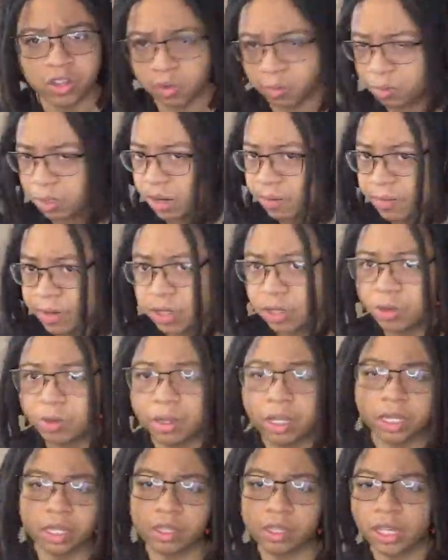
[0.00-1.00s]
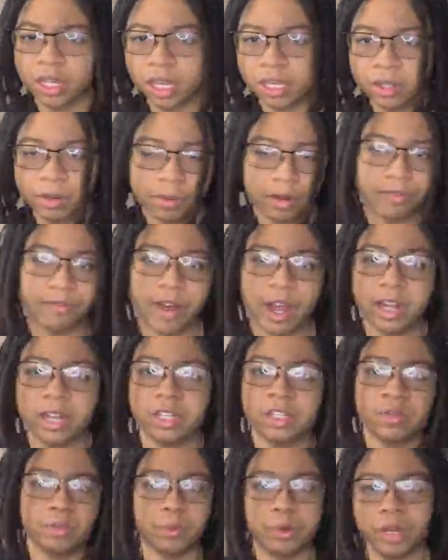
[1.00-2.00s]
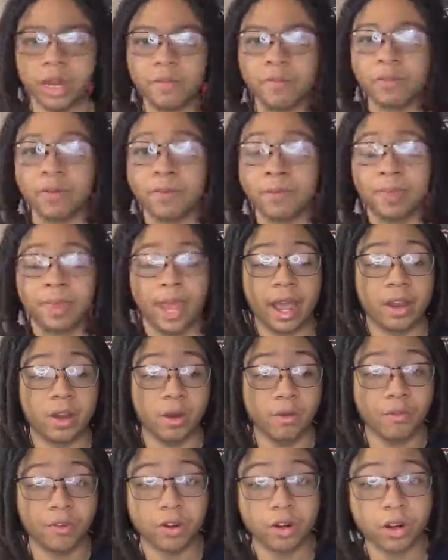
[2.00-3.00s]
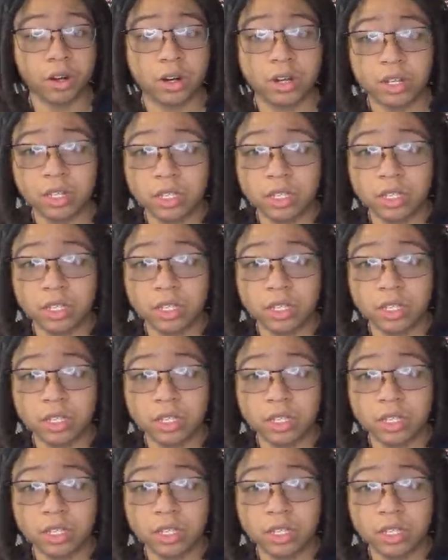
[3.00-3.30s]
or whatever you're doing, you just got done with your finals, whatever. I know for